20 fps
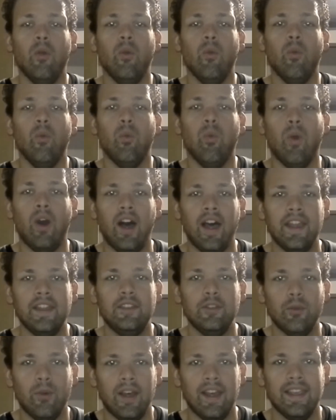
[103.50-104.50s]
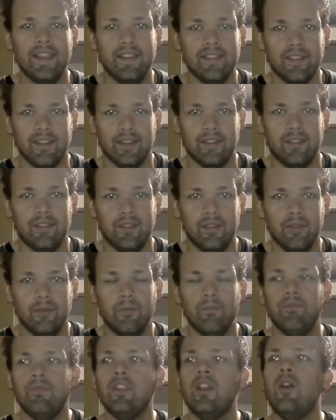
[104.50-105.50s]
Why do I exist?
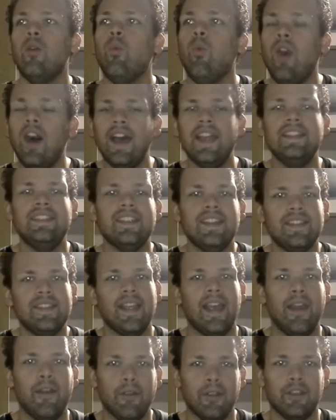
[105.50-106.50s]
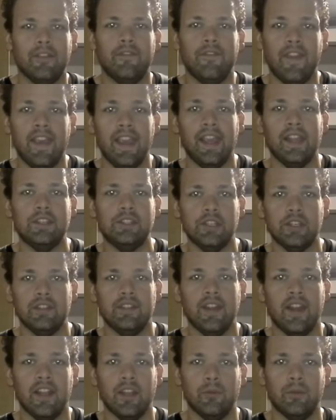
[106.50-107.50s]
Why does Eric Vega
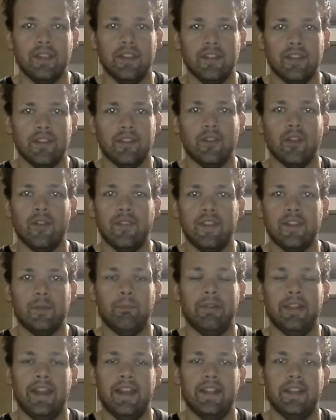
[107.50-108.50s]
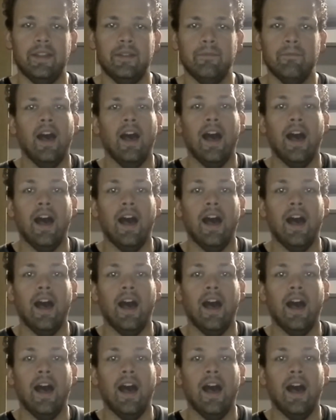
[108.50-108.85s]
Giordano exist on this planet?